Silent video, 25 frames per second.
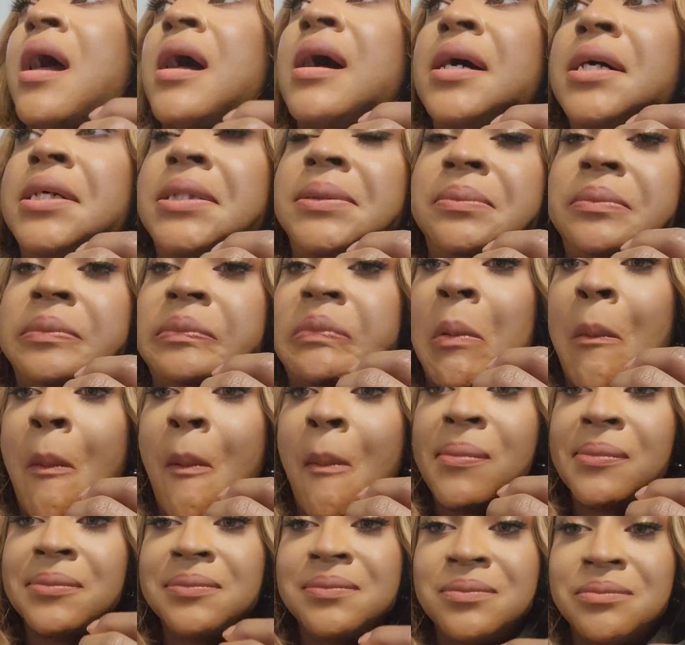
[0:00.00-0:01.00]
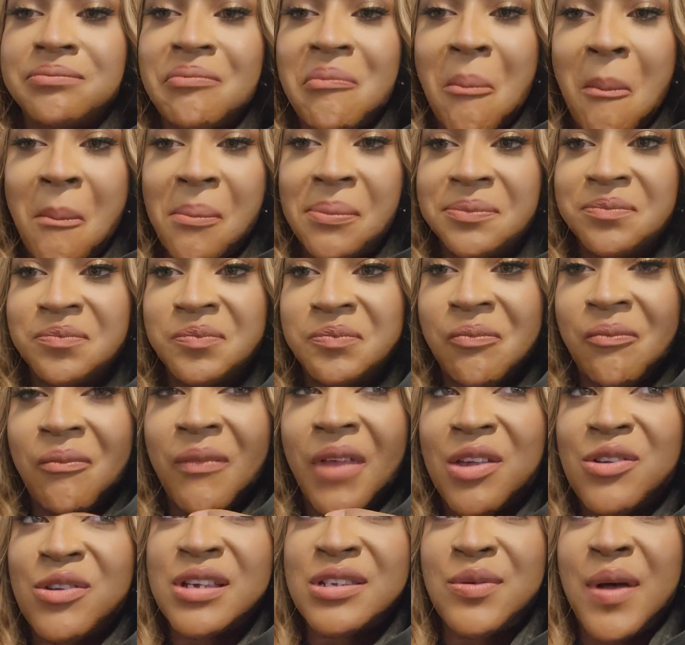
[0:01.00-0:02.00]
Um,
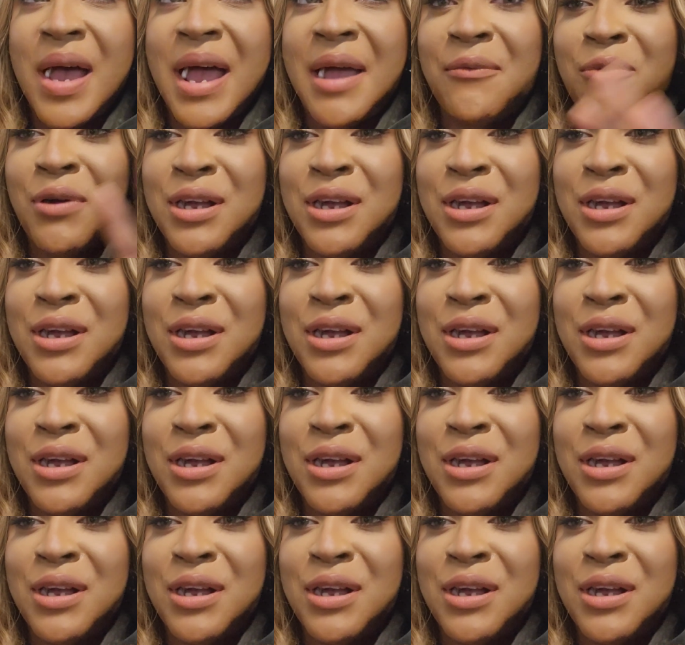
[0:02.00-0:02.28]
so that's why I